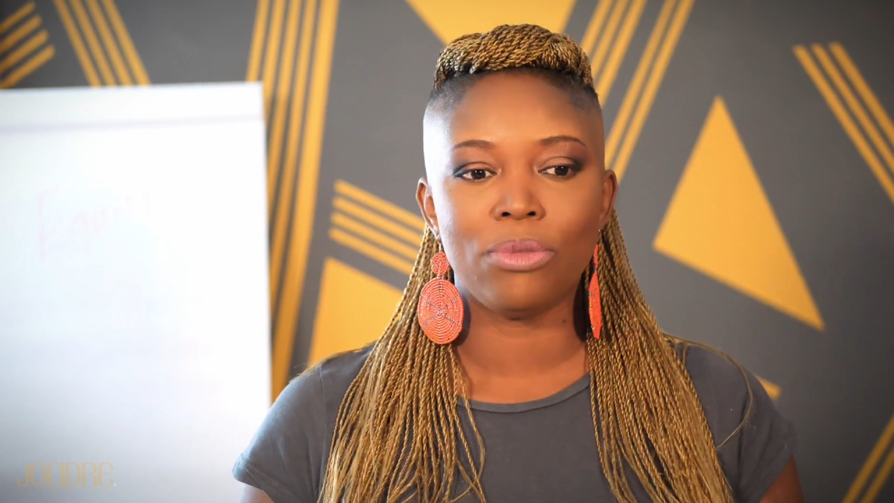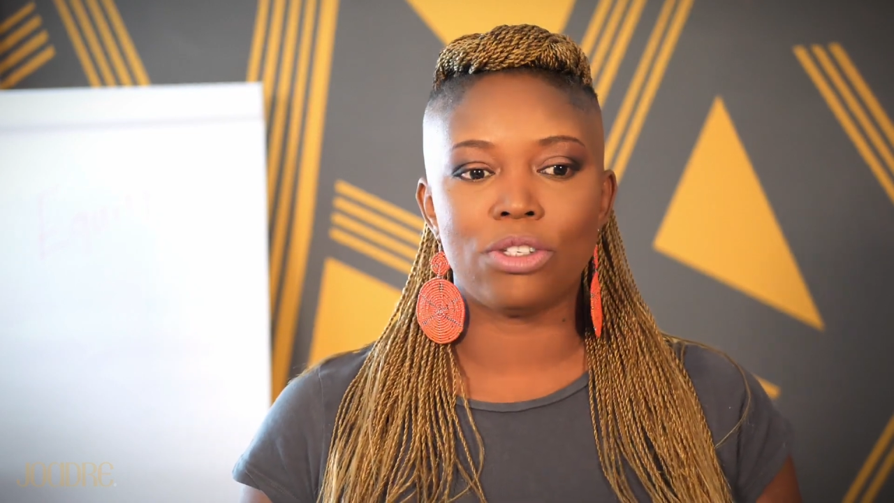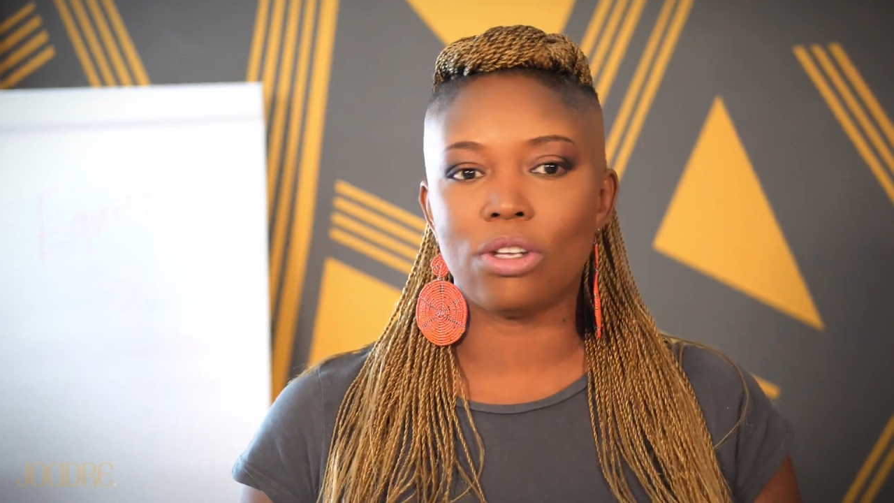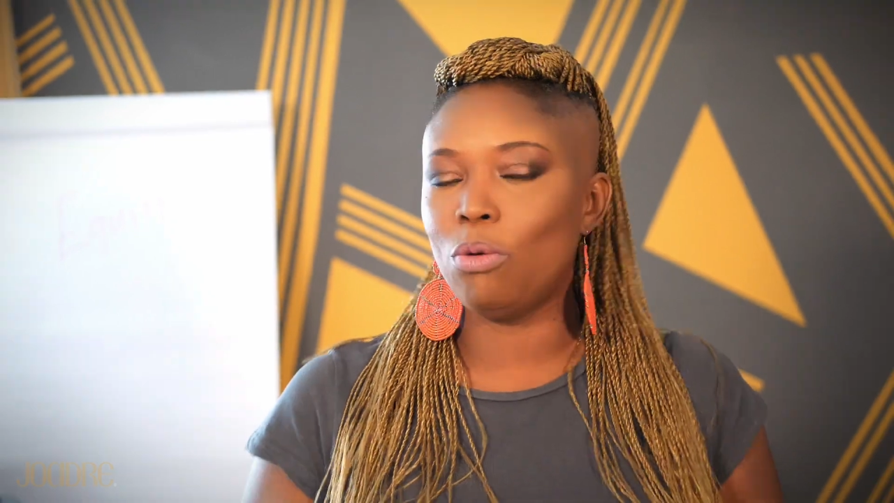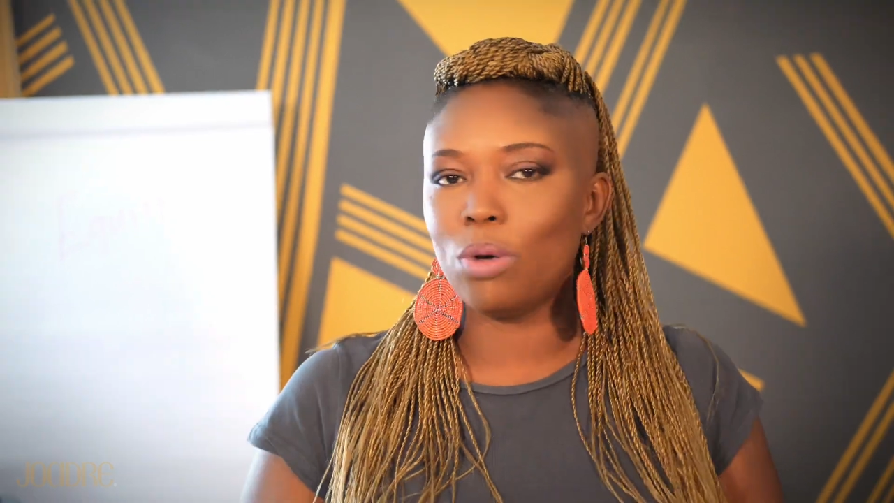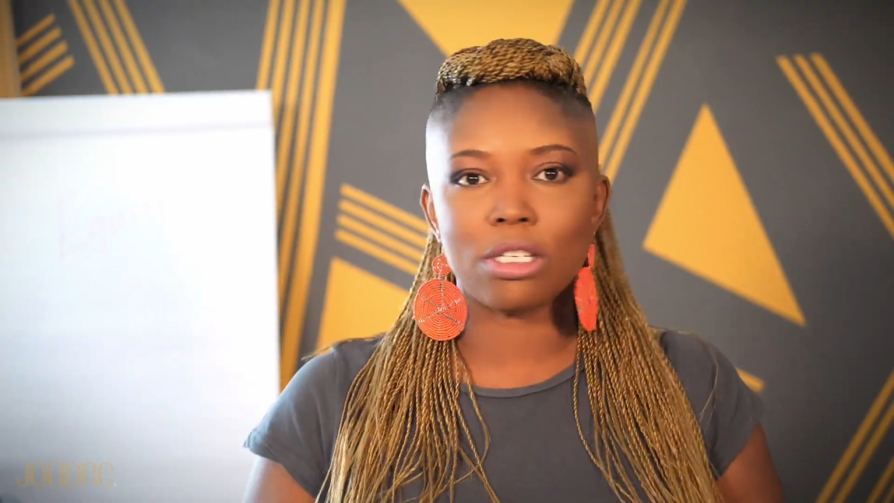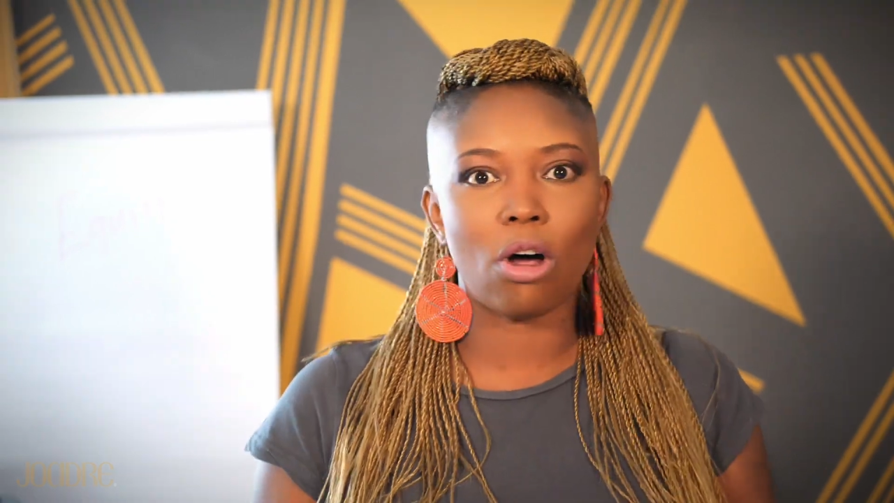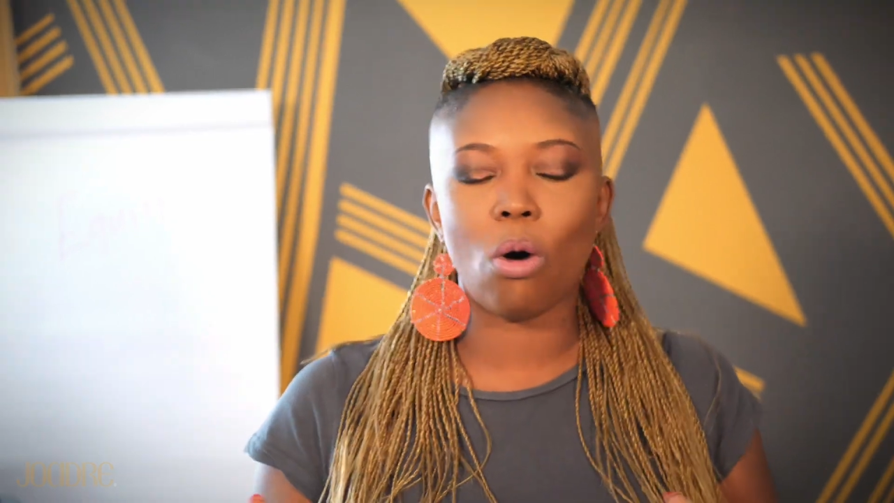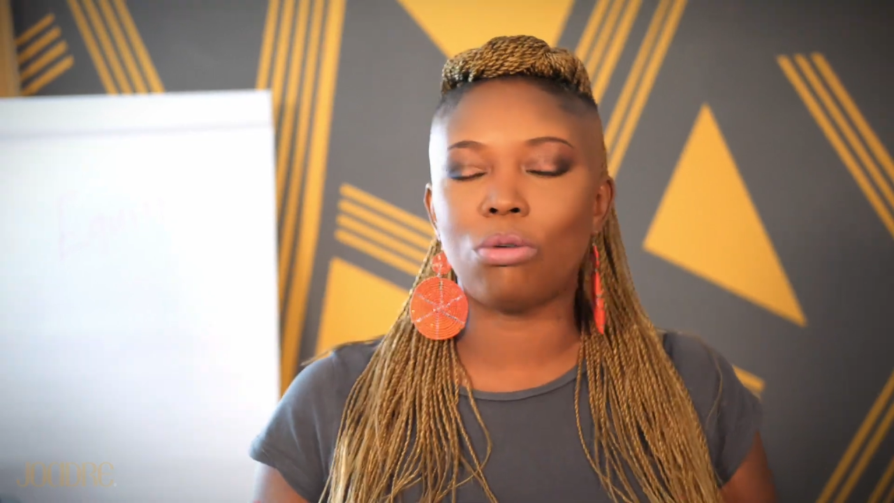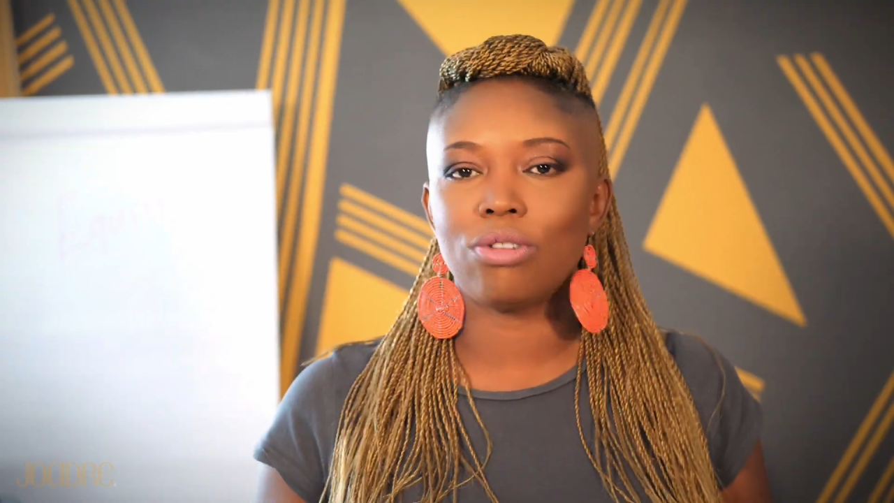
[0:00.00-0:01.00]
So it was a
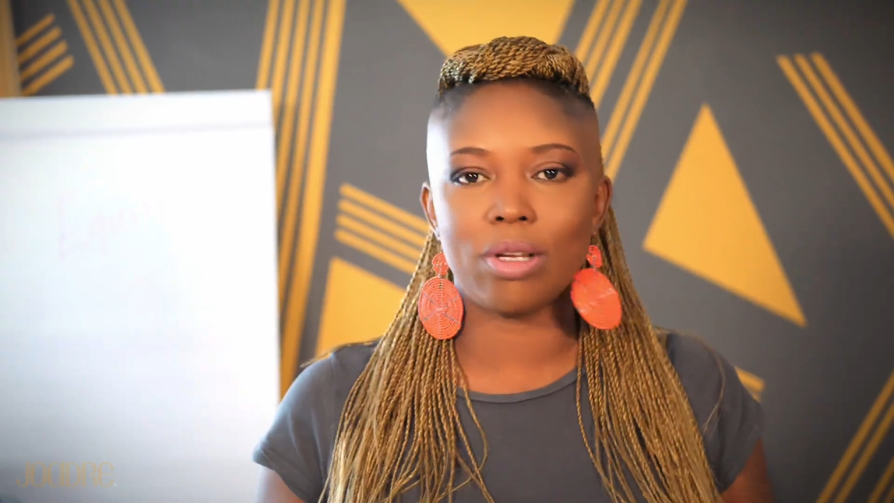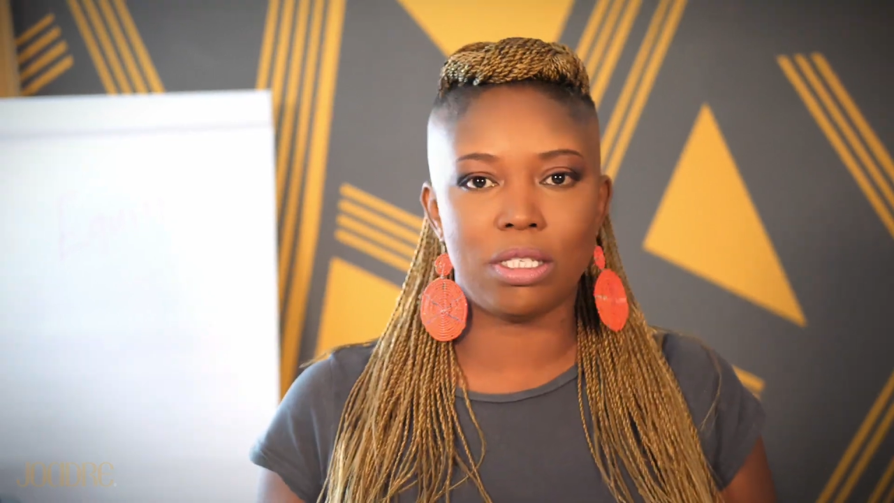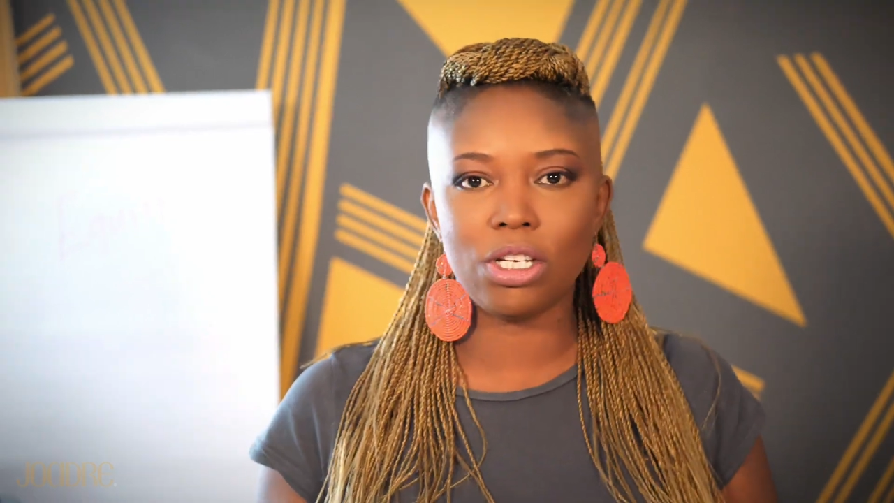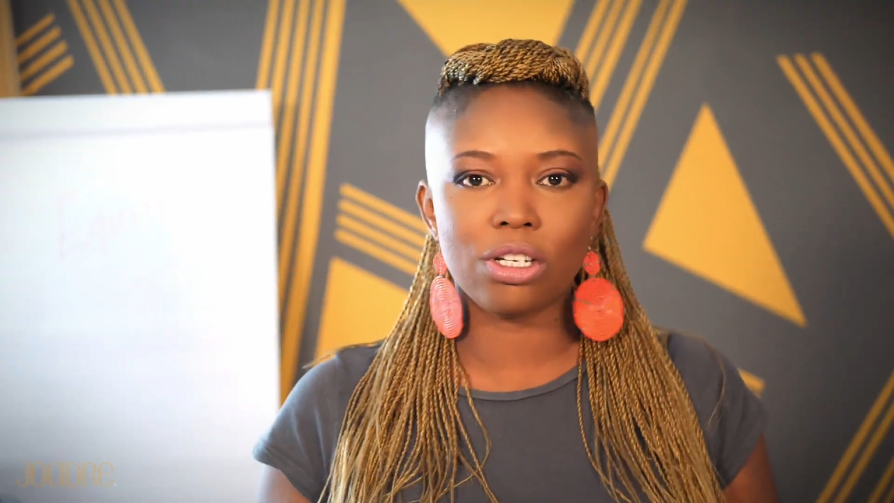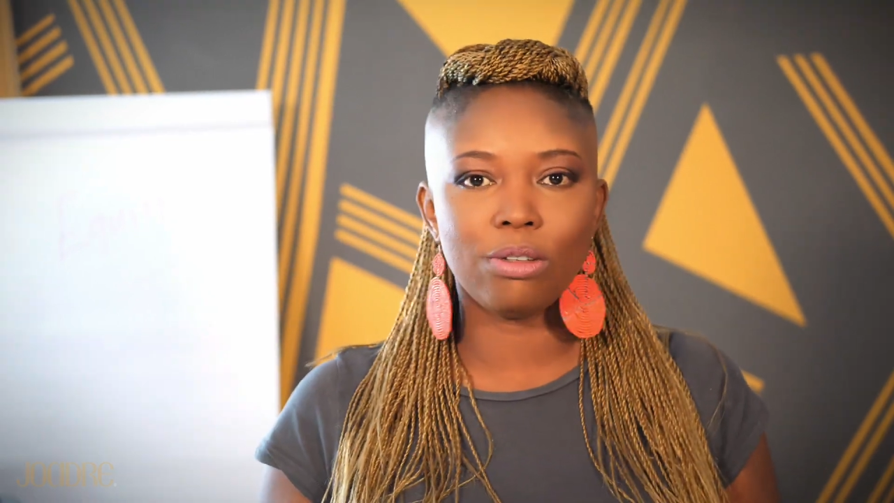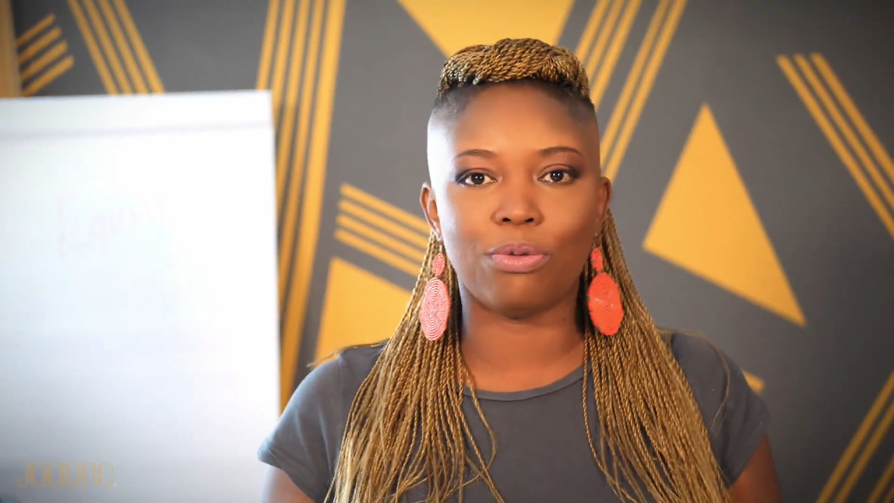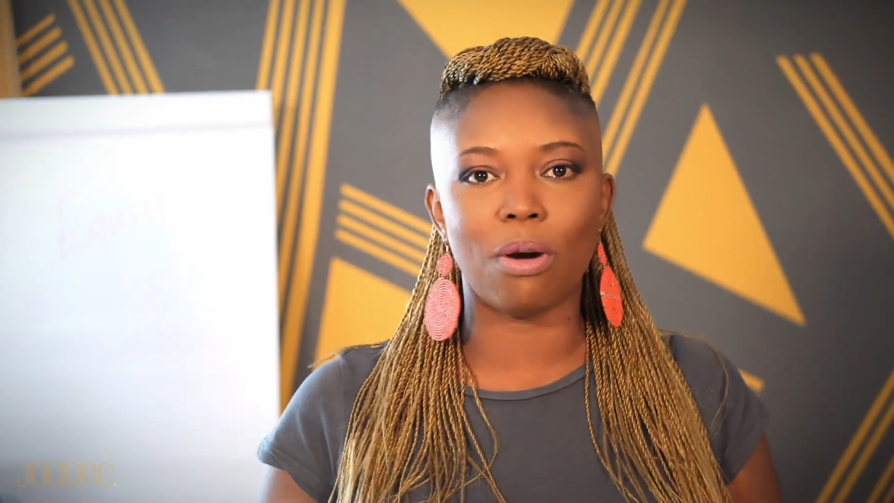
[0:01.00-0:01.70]
whole transition